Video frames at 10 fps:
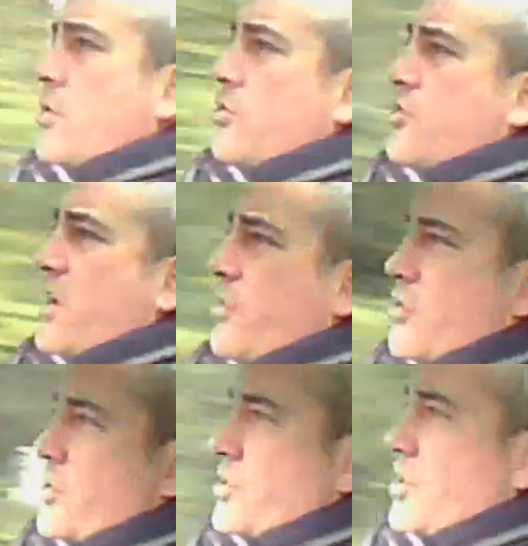you can travel
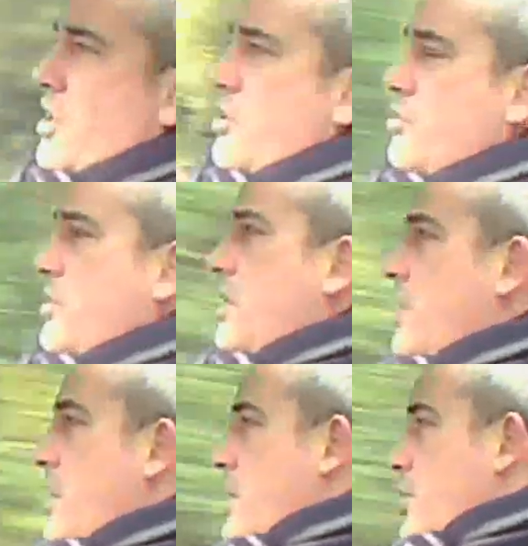across the country in,
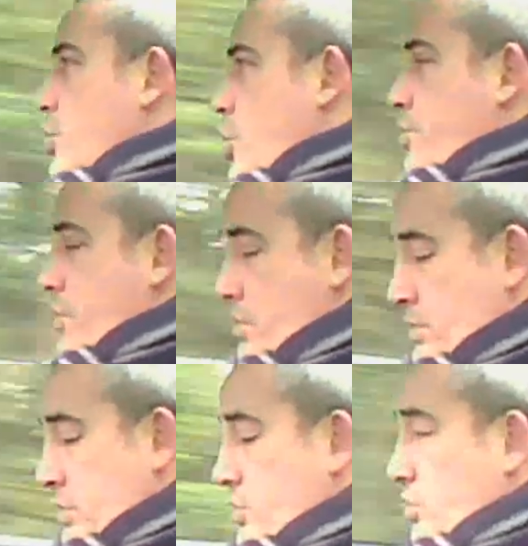no
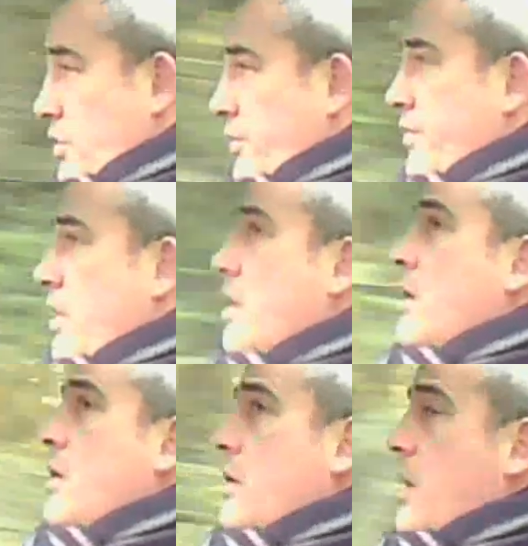problem at all.
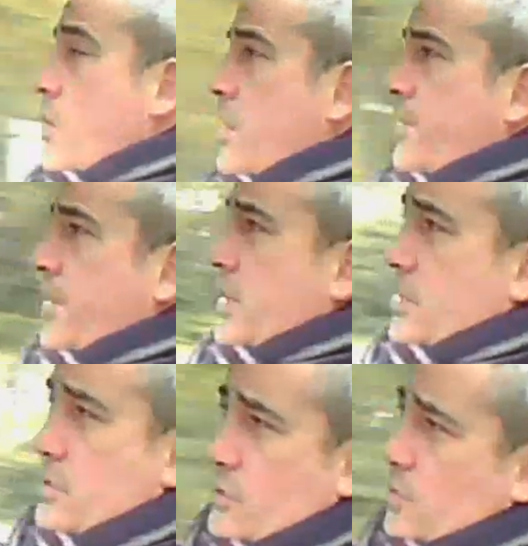Now, one thing
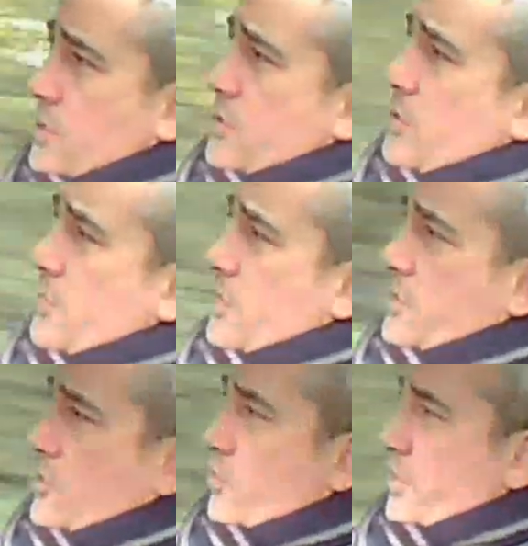that's always good on
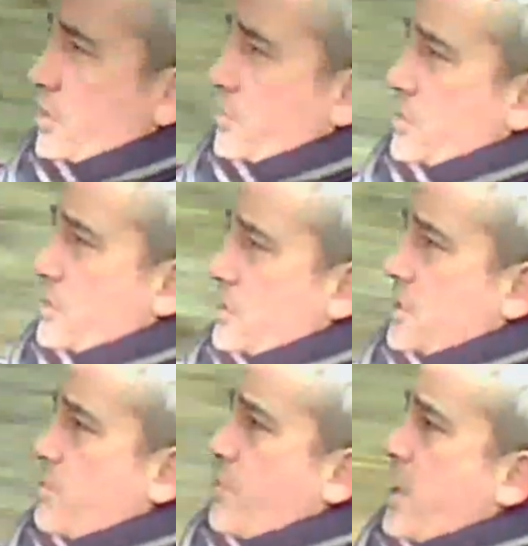these old Beamers
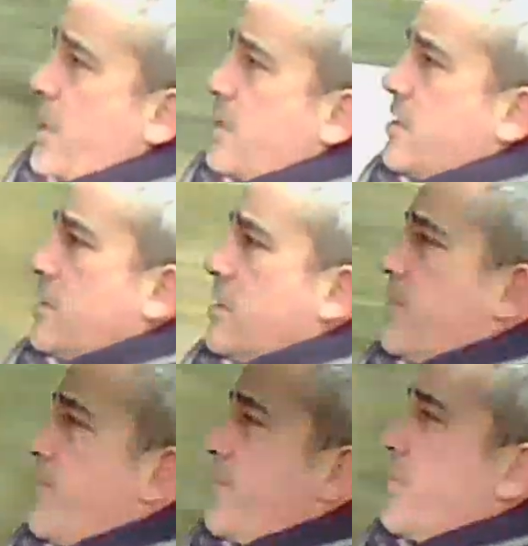is the brakes.
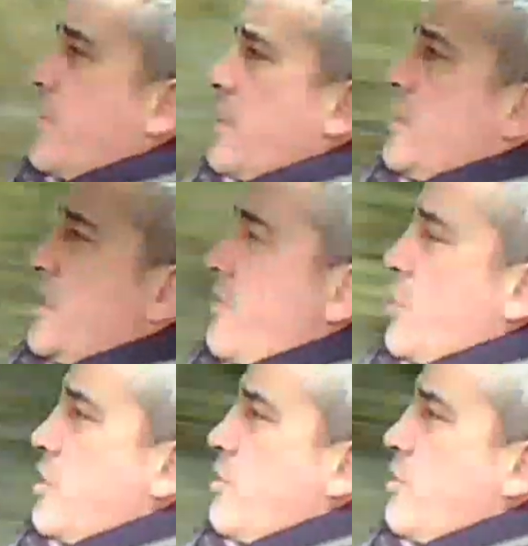let have a look